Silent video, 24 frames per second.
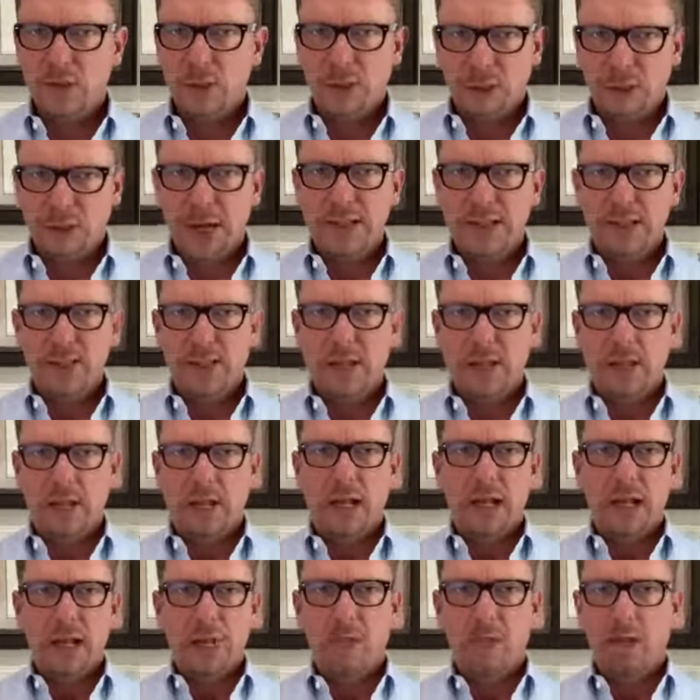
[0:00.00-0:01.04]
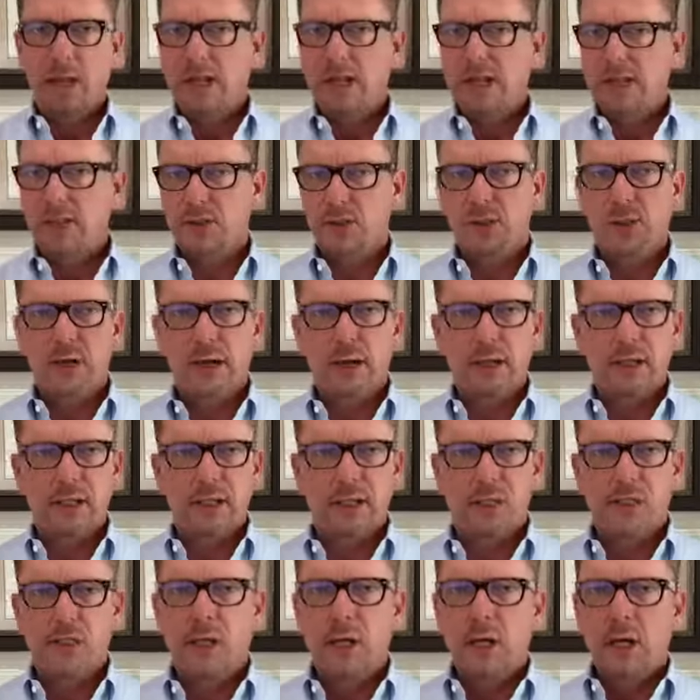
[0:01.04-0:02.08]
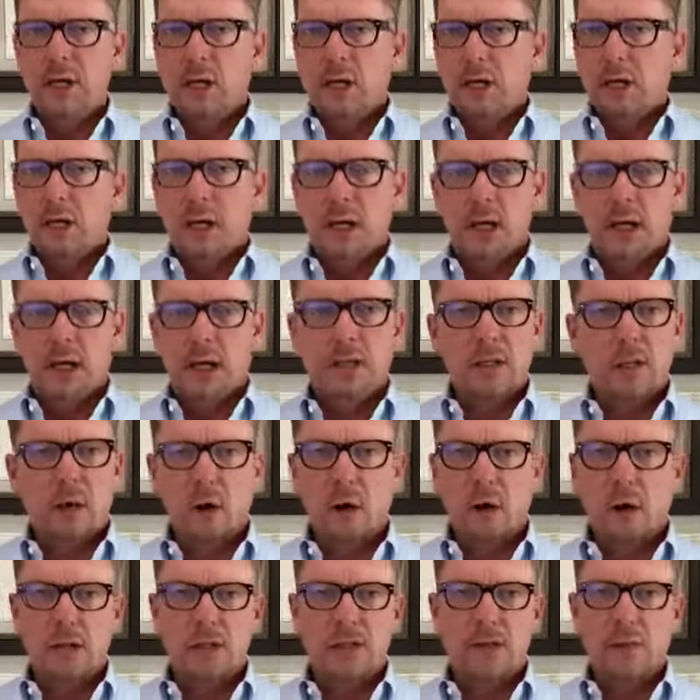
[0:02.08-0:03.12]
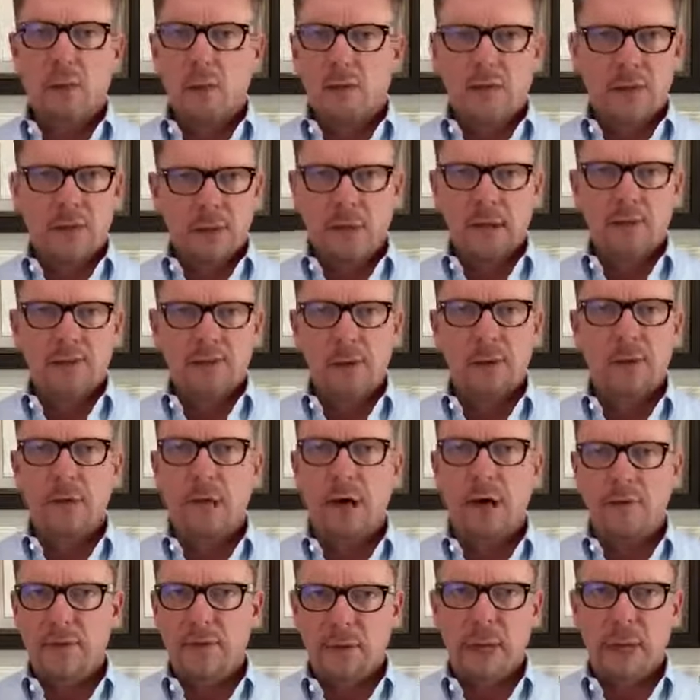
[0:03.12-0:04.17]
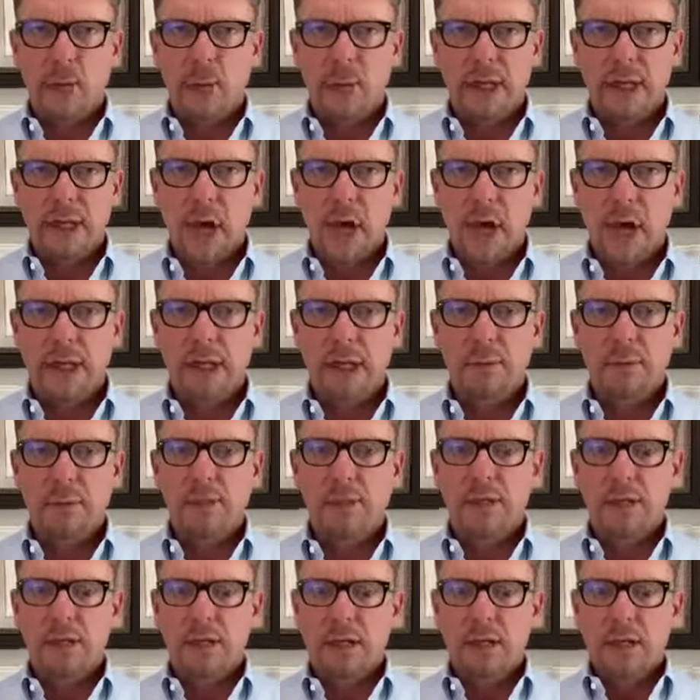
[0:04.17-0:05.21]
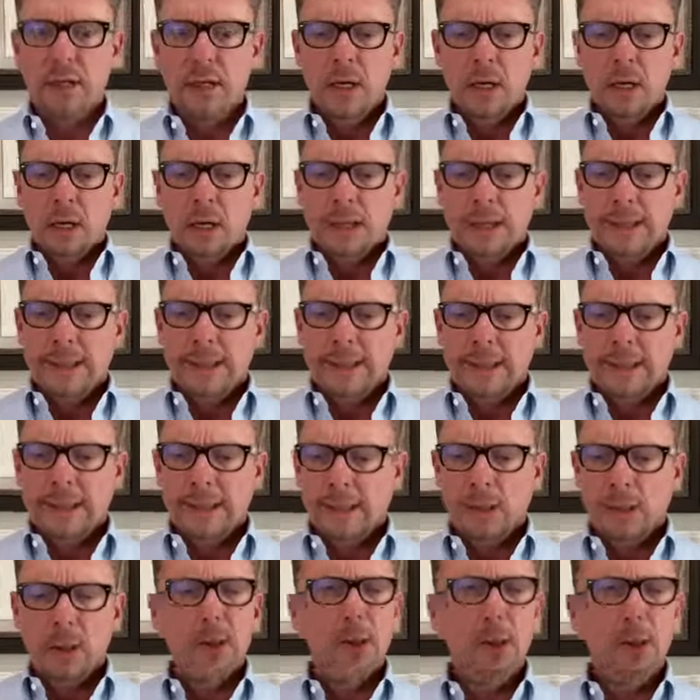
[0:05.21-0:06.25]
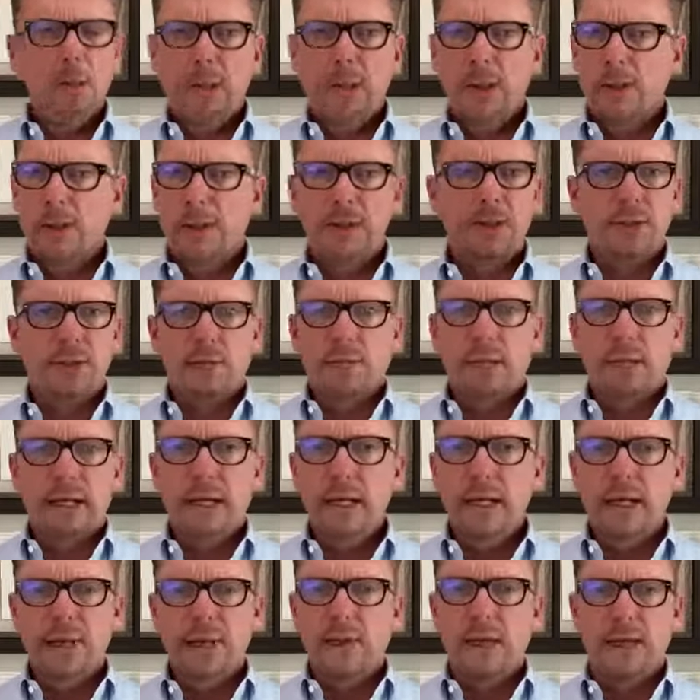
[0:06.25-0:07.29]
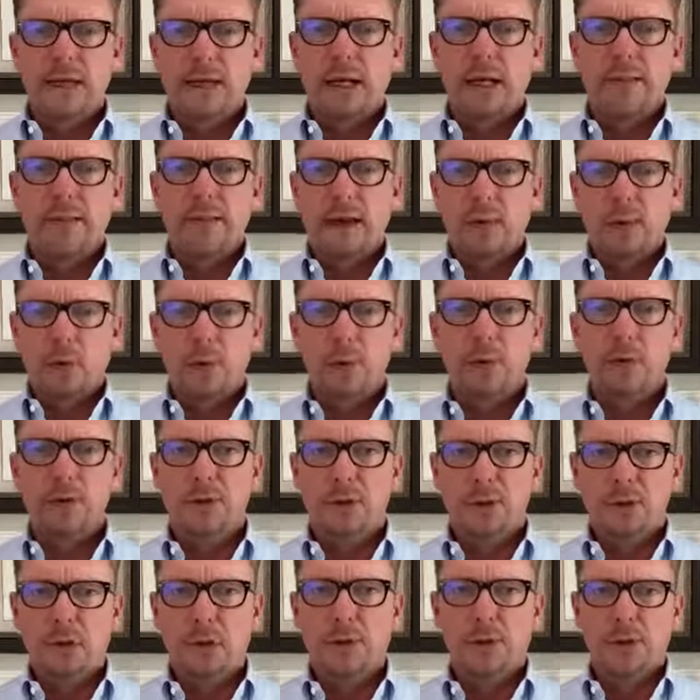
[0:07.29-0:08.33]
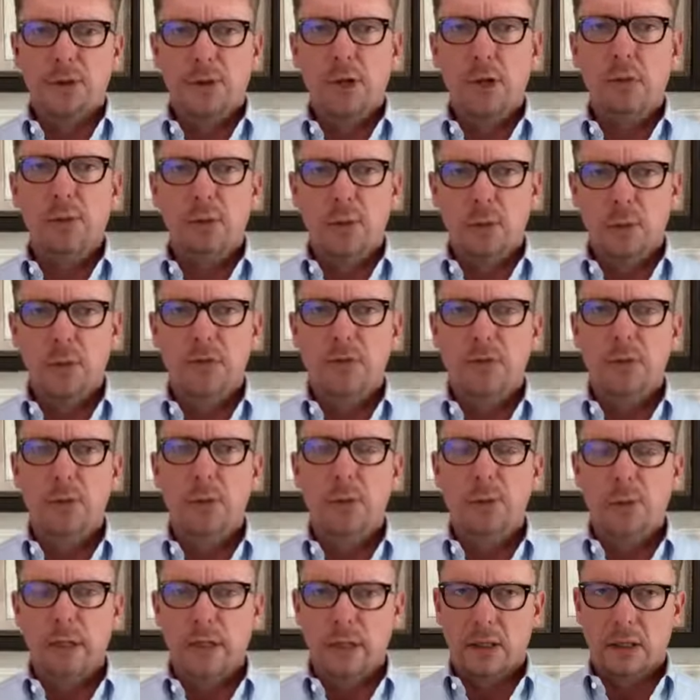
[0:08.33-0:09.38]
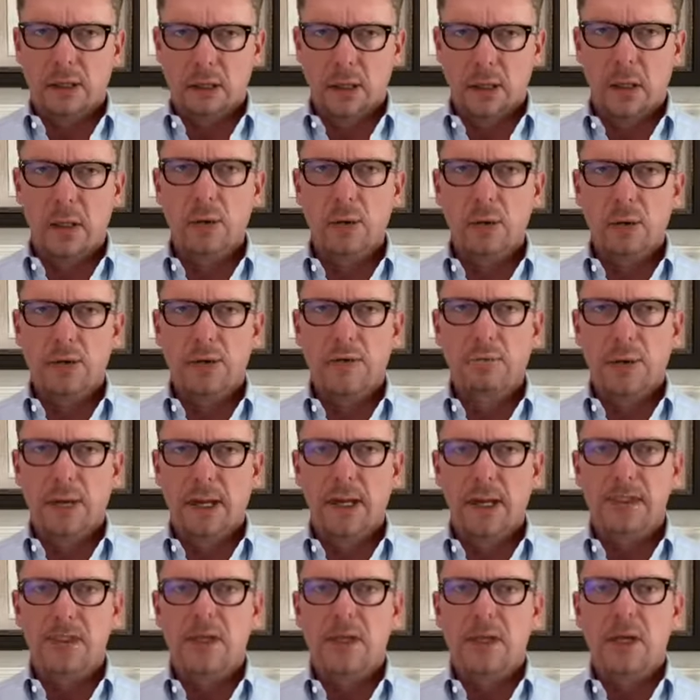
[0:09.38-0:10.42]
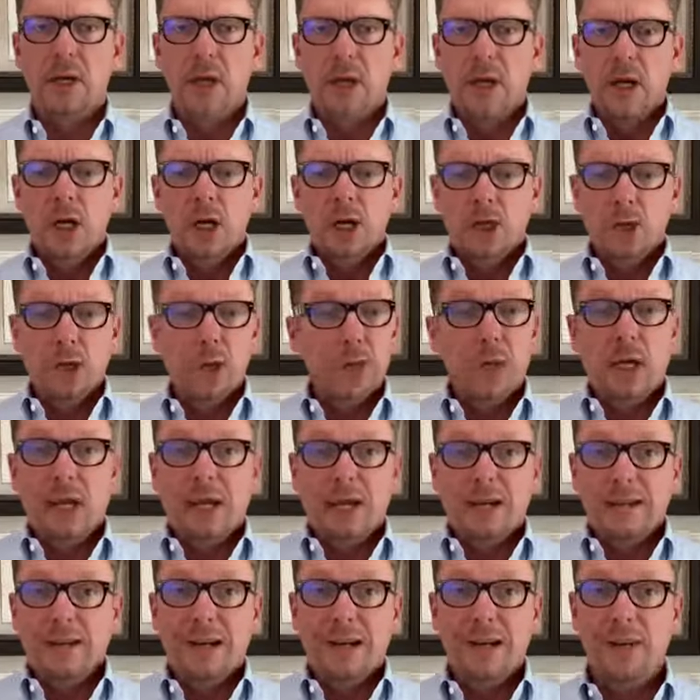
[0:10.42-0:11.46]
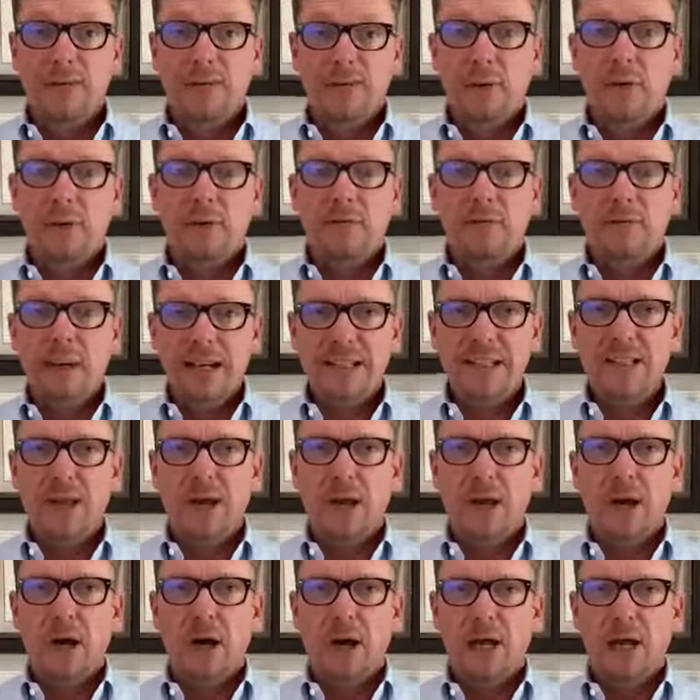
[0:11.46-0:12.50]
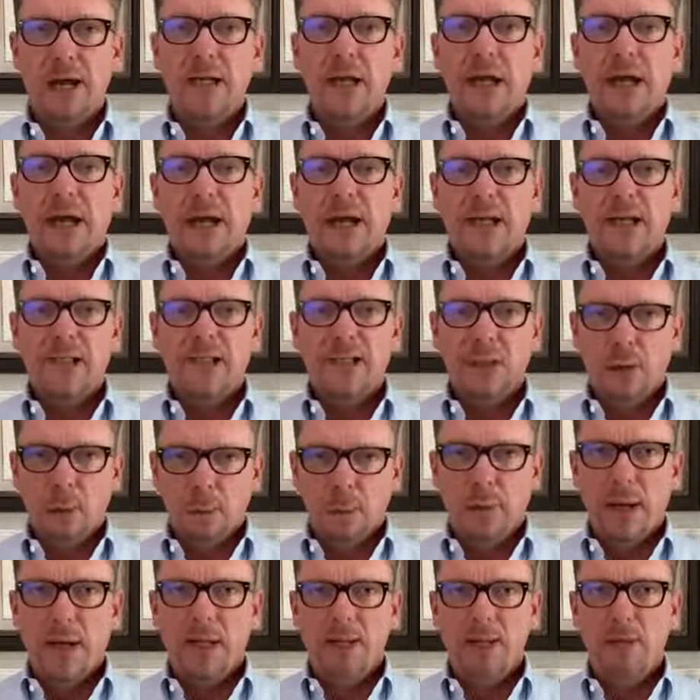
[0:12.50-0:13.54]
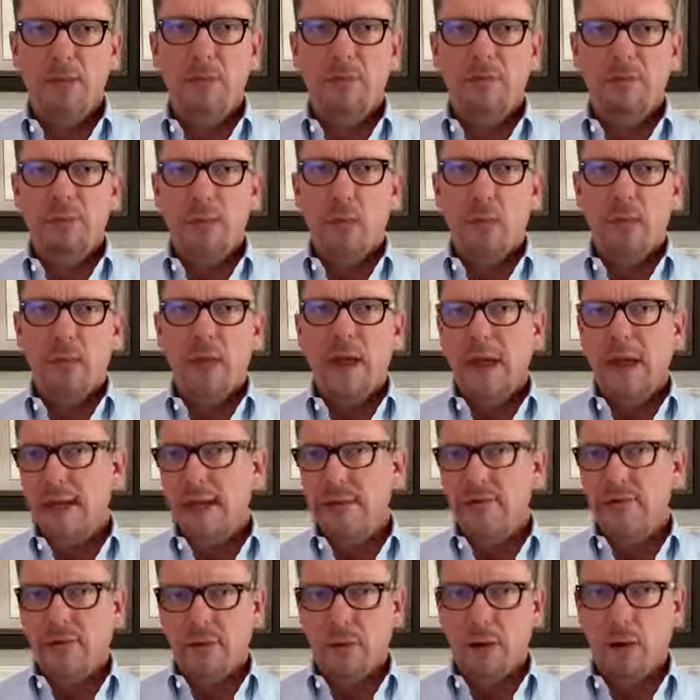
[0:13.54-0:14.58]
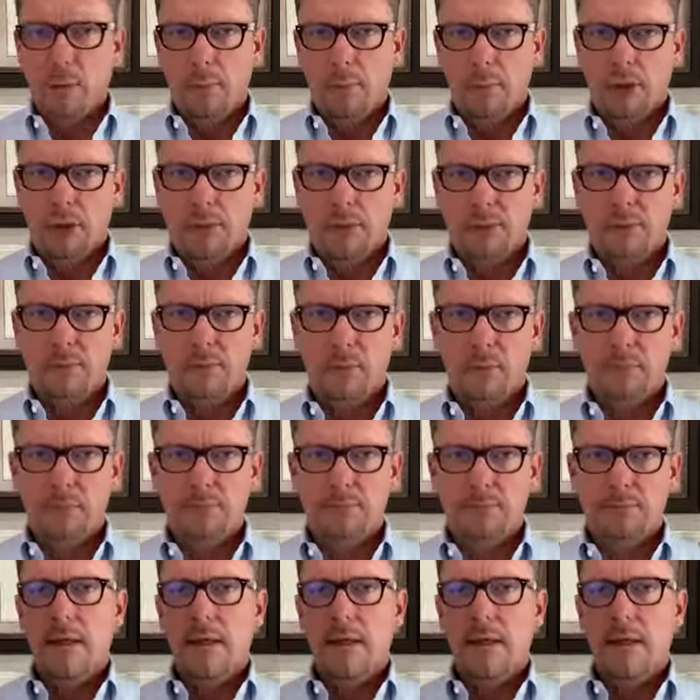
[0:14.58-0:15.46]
transit like planes, trains, cars if you're not the only occupant, Ubers, anything like that where there's another human with you in a closed space. You can't tell if they're infected or not, and so best to avoid that if at all possible.